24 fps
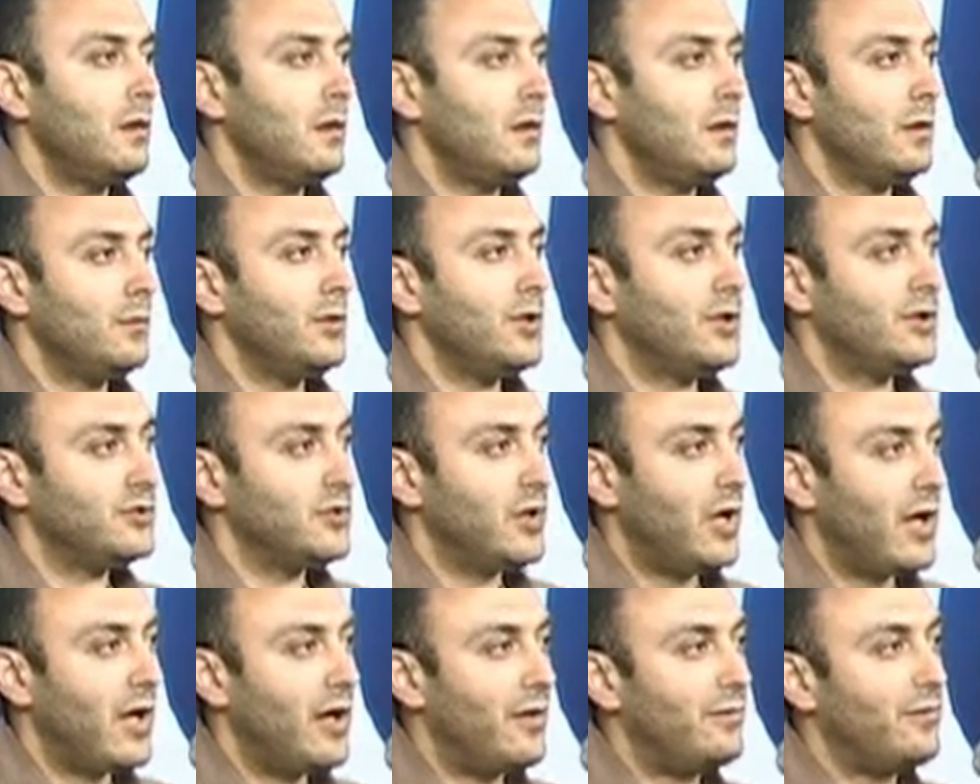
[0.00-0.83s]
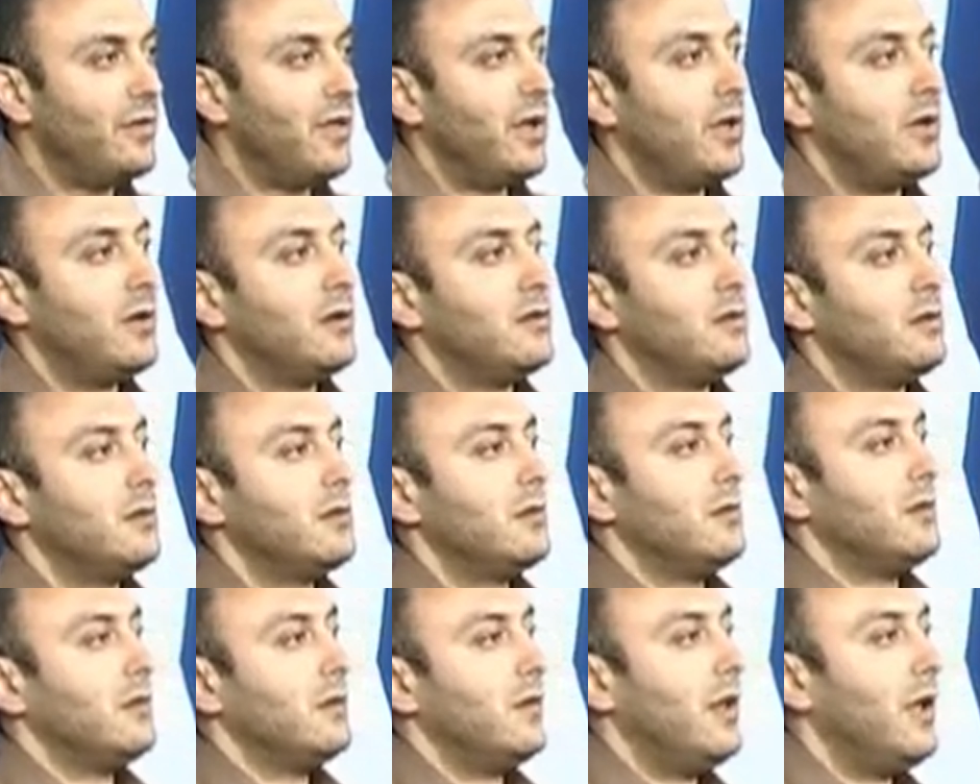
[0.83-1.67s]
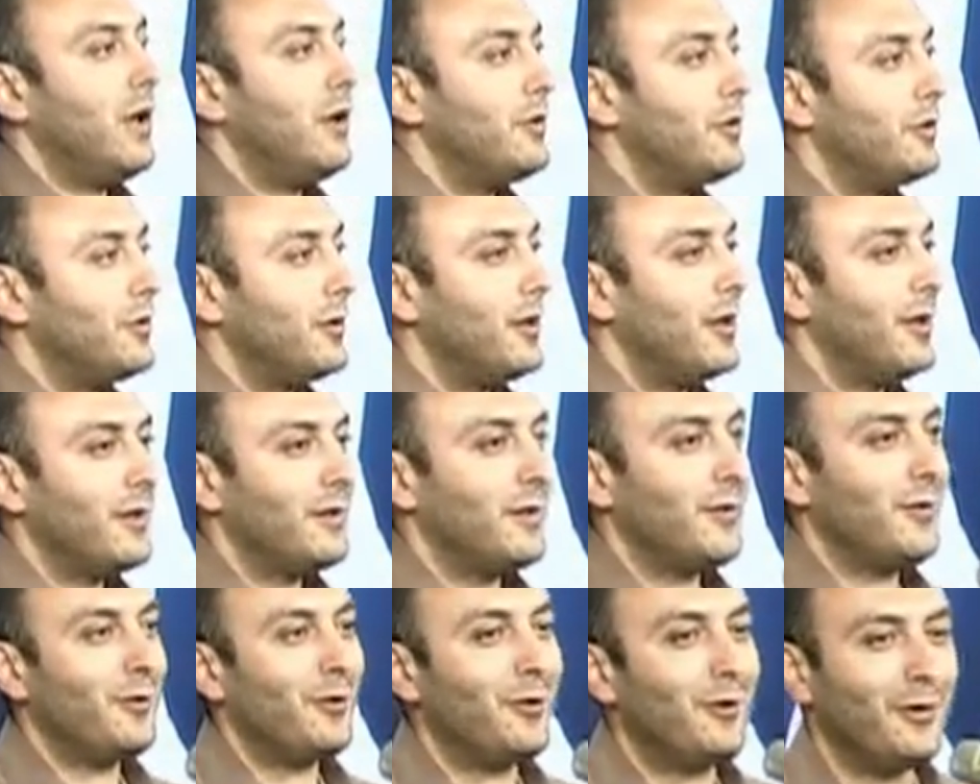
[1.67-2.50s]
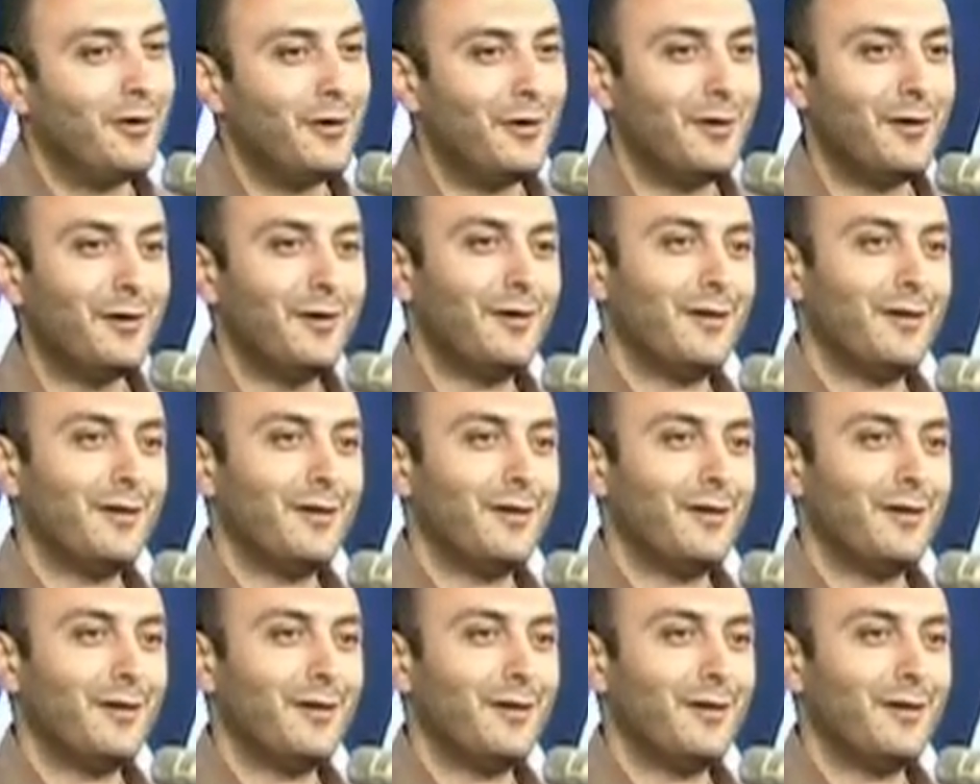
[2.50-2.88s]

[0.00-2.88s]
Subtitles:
Because you have that. Now you're like, oh.